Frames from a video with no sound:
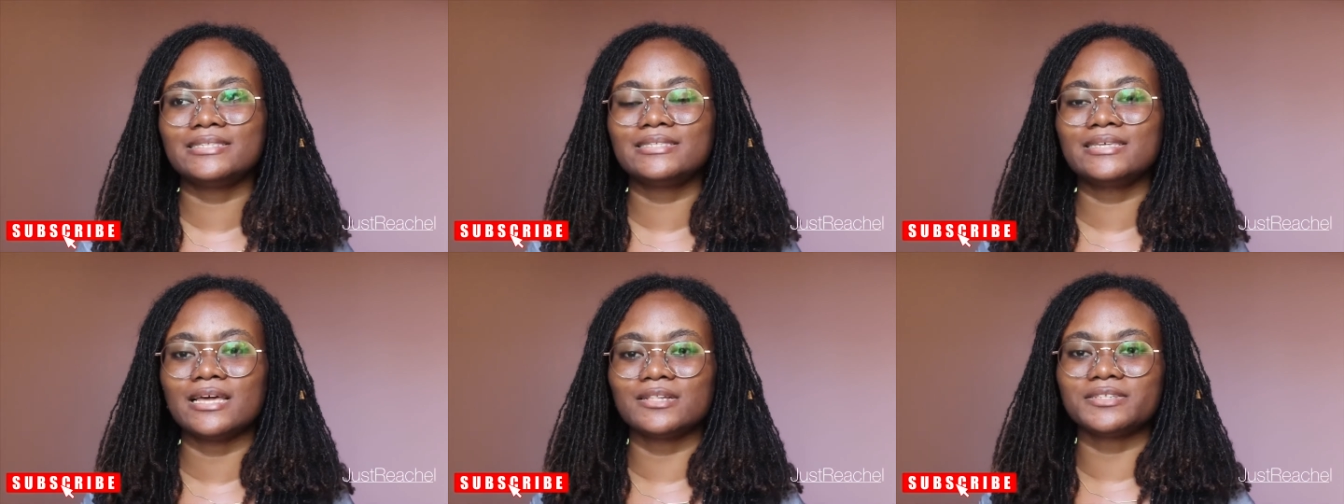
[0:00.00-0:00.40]

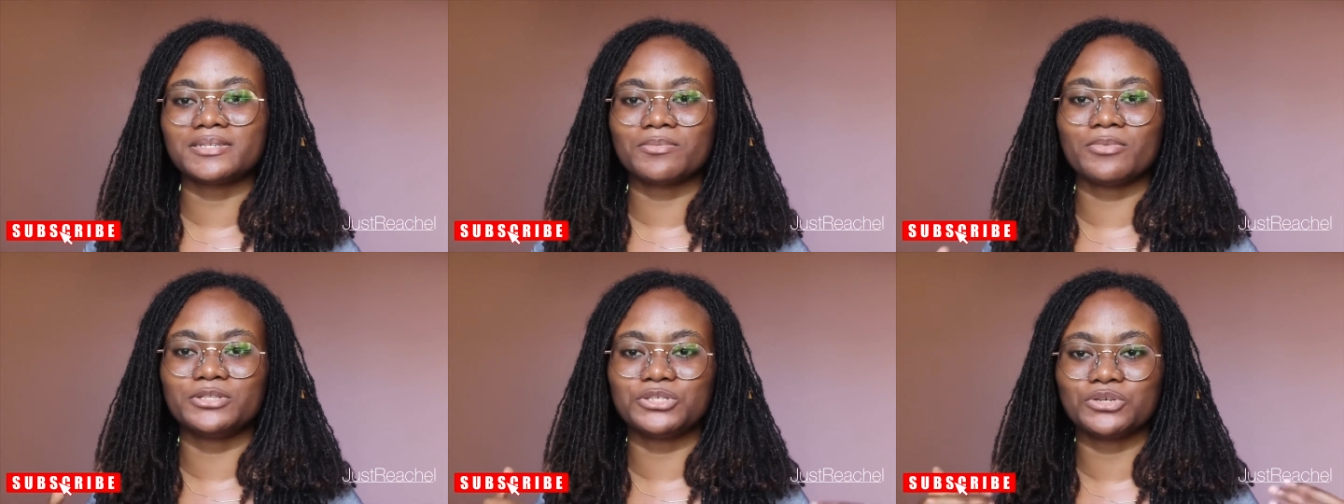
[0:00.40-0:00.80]
tell
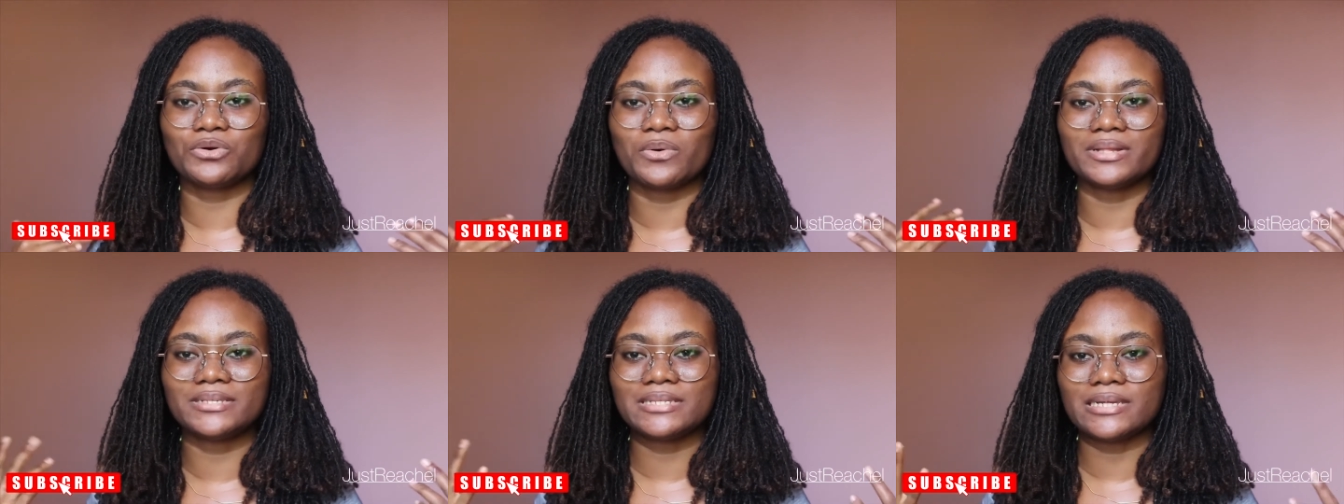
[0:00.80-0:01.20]
someone to go
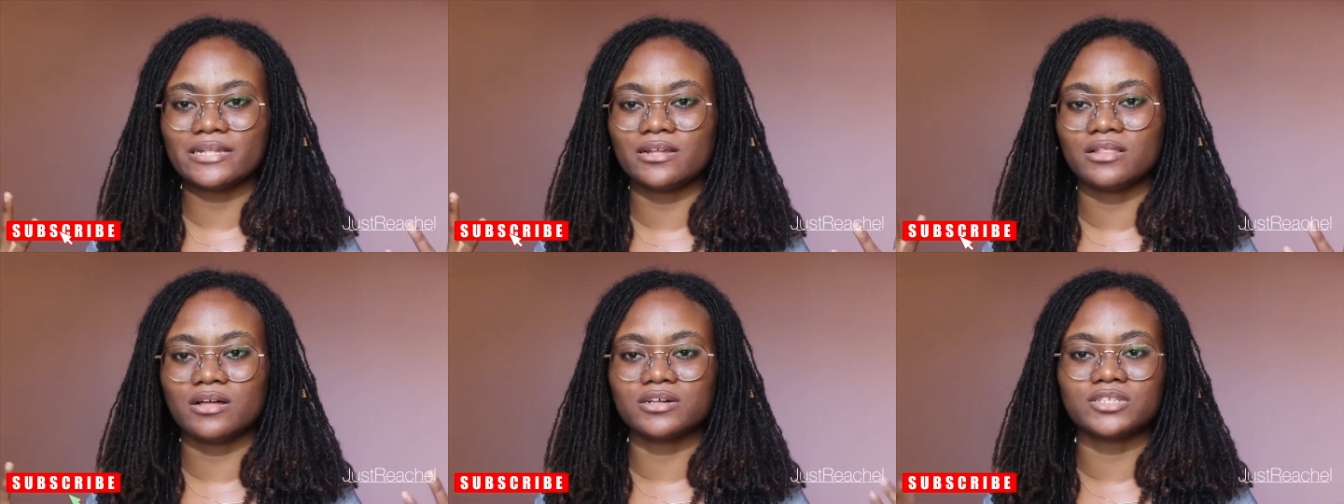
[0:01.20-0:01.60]
and style
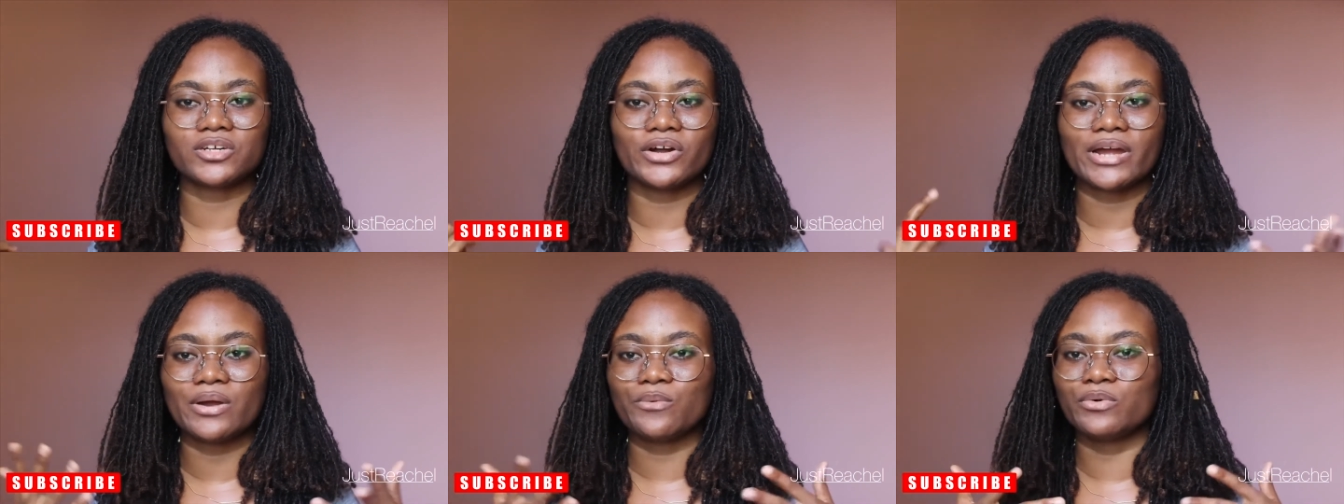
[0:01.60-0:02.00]
their locks, or
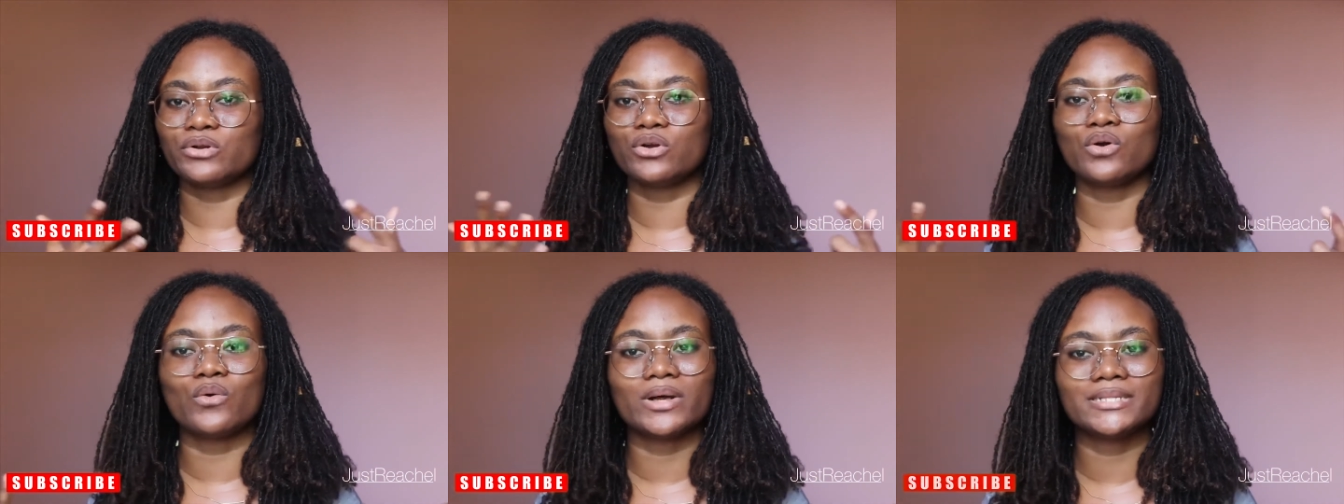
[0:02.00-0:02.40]
I
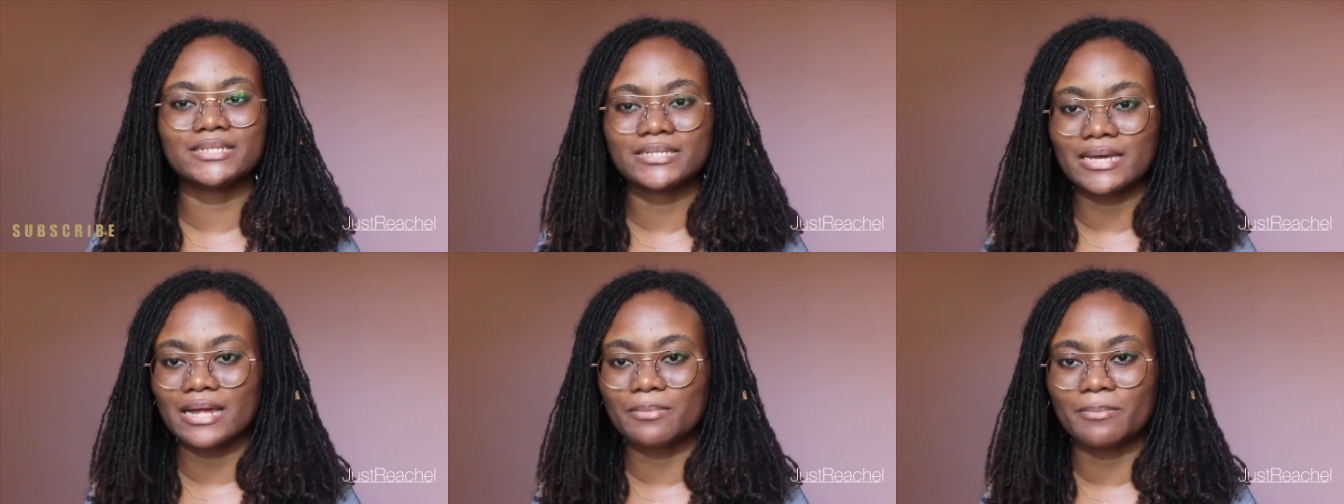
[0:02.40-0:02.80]
wouldn't go and
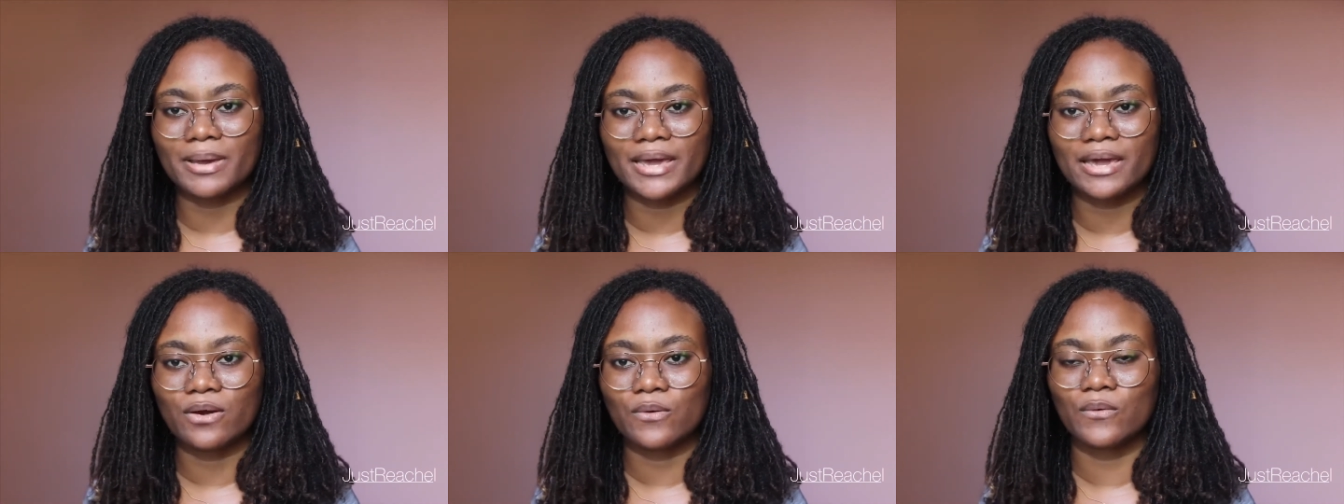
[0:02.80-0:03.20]
style
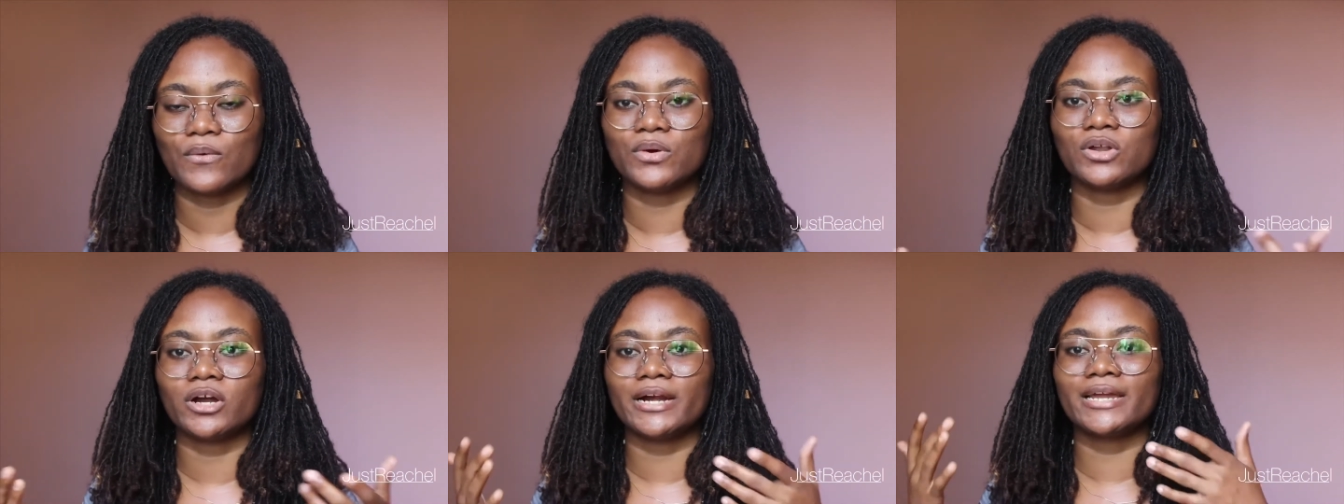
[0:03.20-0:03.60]
my
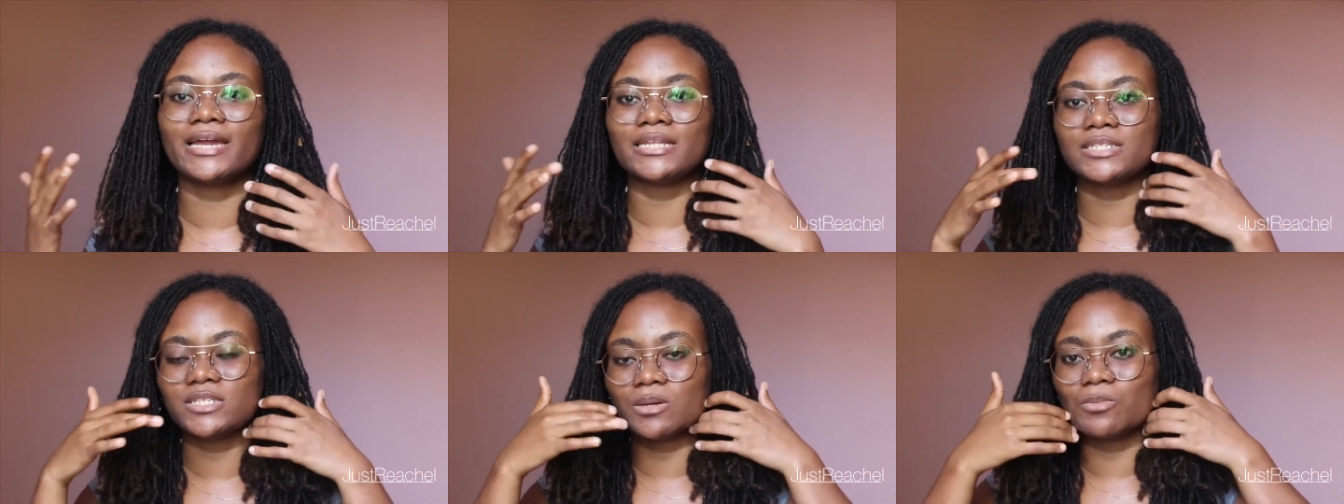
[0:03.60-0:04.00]
own or
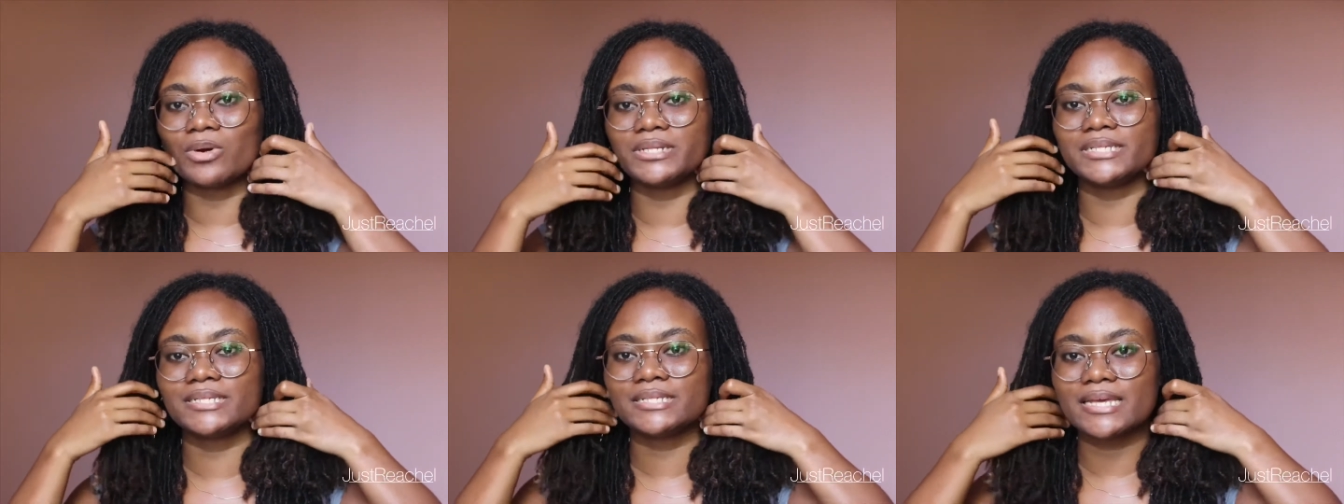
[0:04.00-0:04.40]
get
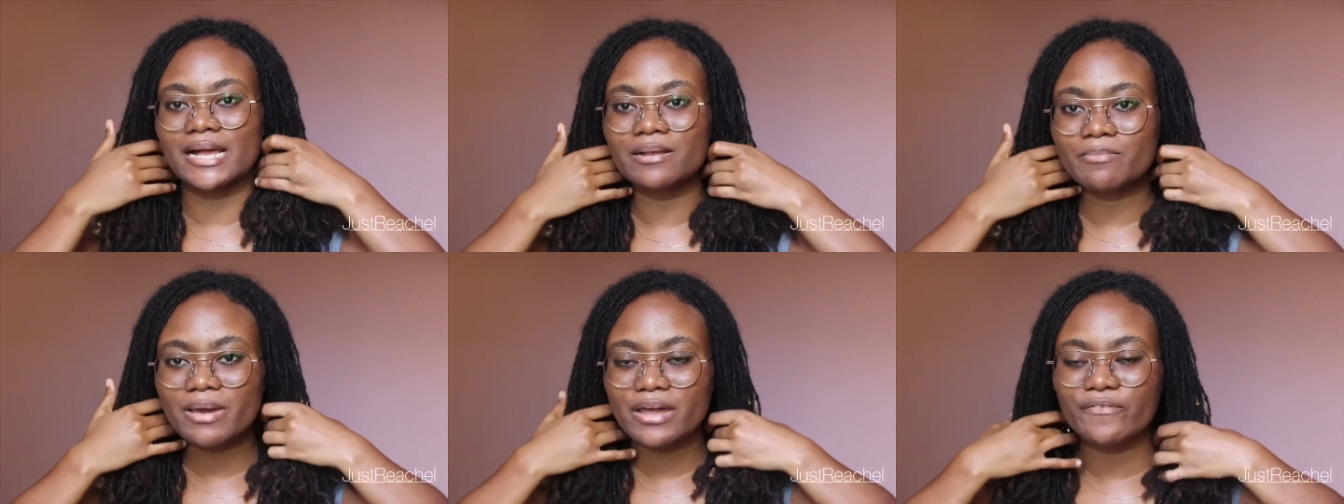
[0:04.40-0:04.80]
someone
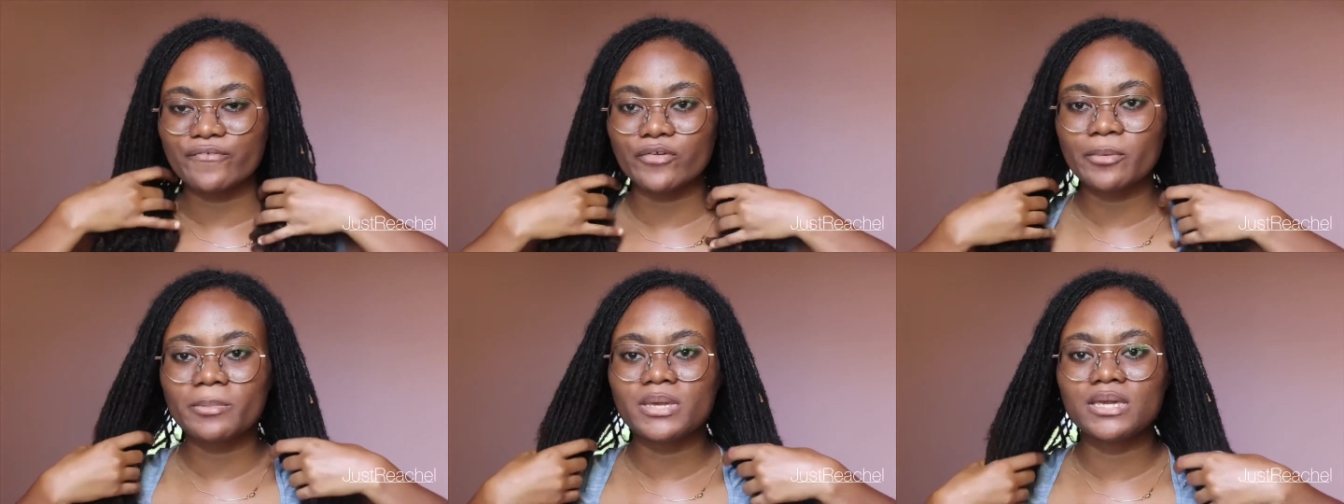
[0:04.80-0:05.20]
style mine
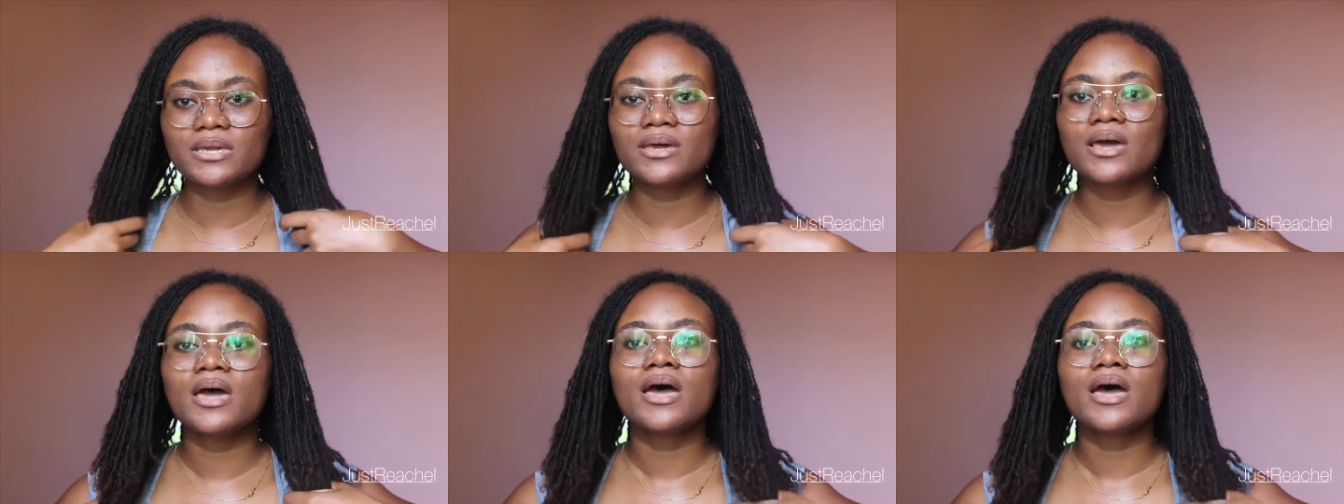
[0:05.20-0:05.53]
for me.